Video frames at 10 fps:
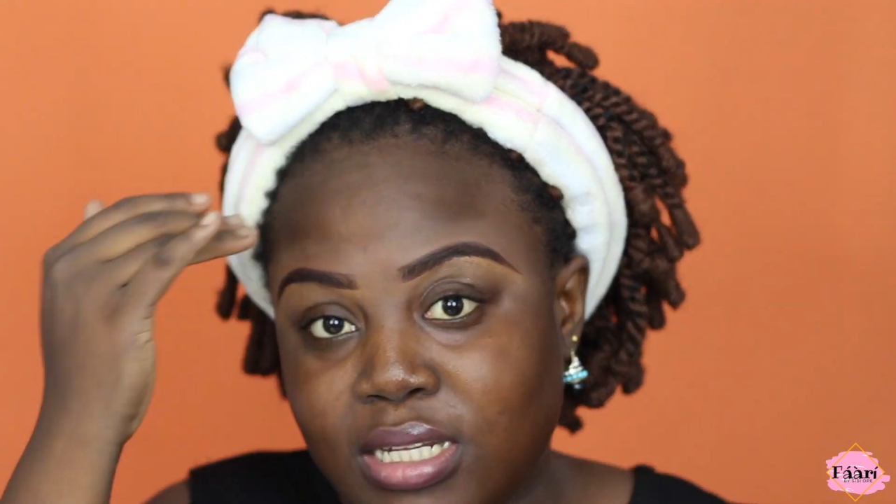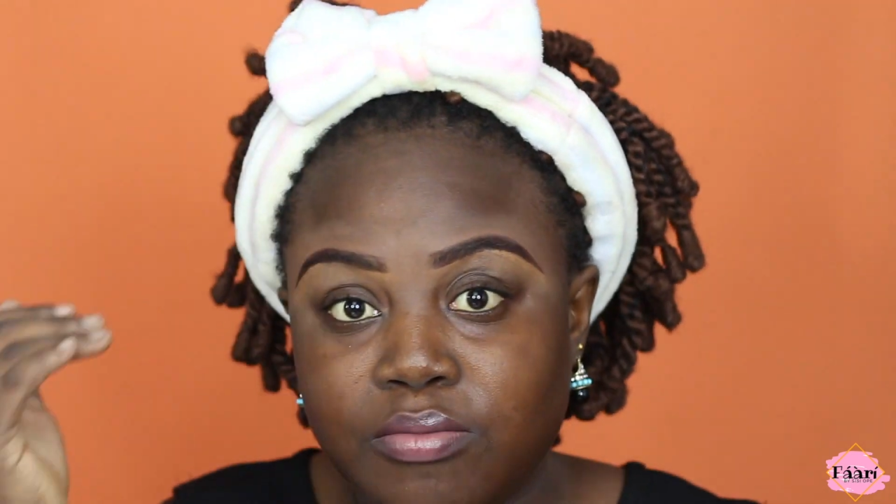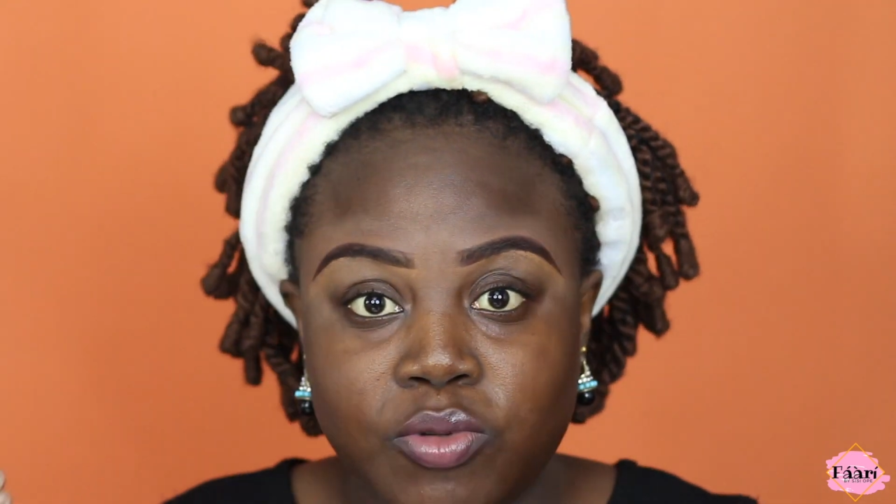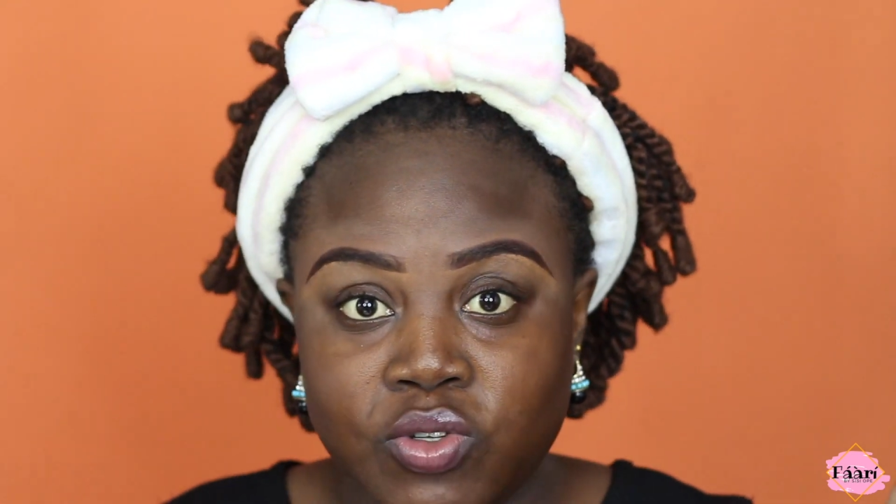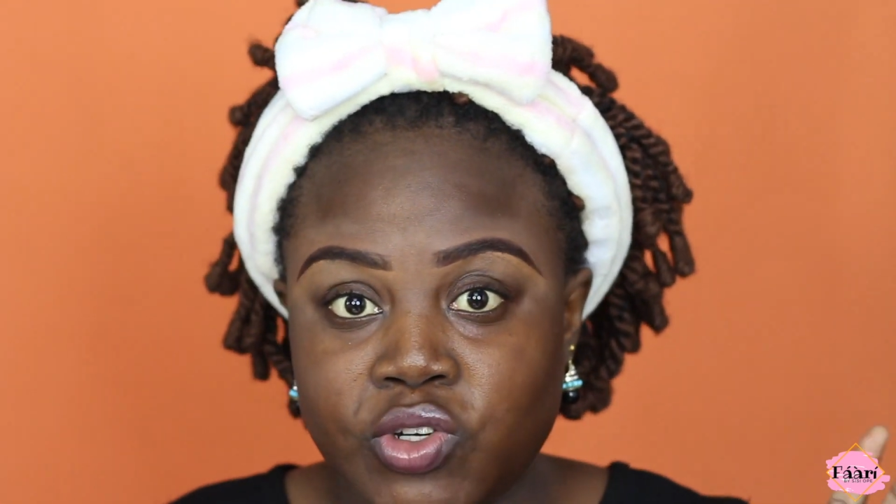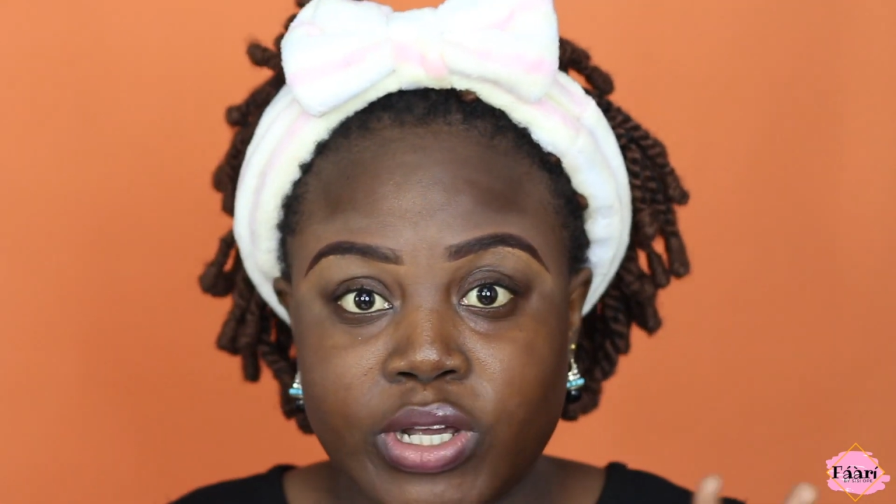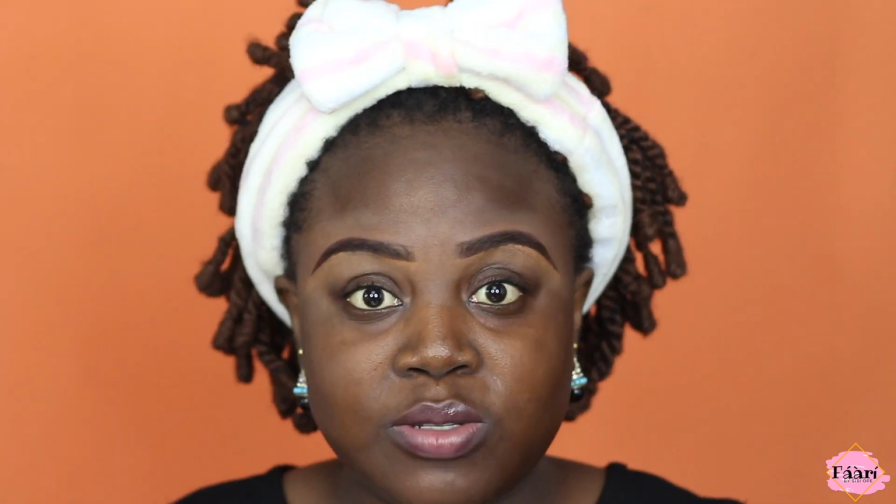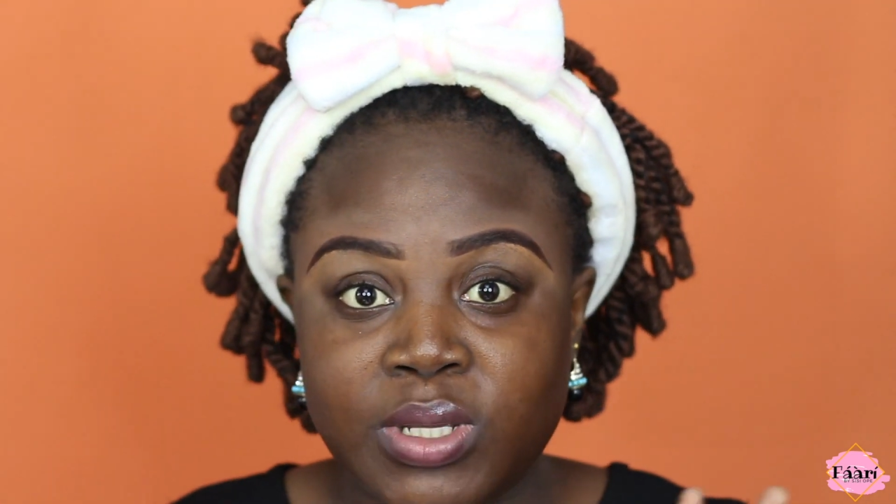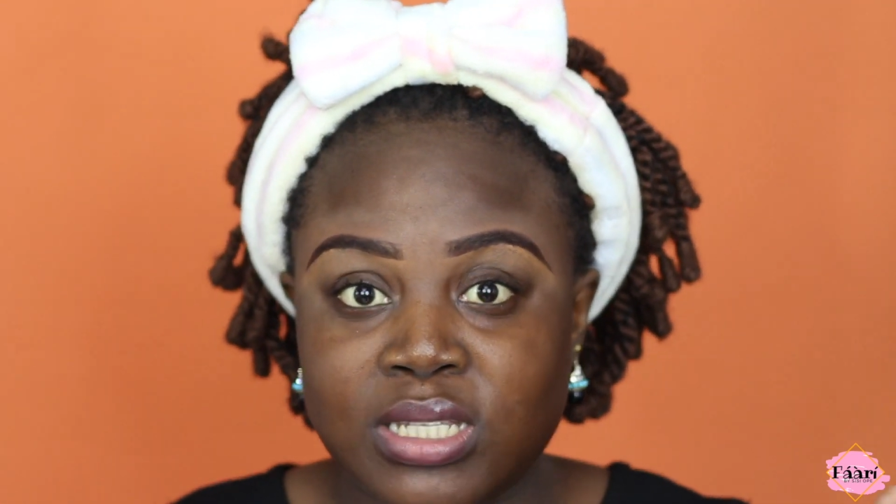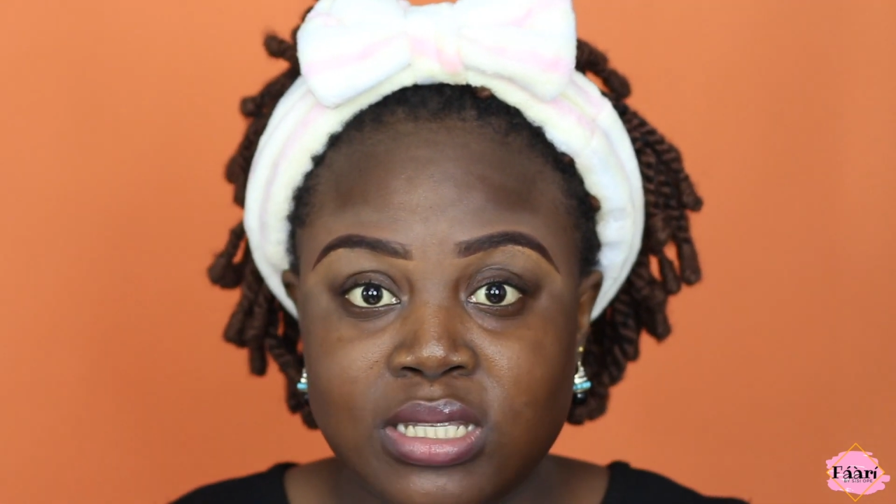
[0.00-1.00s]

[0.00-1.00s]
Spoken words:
I didn't moisturize my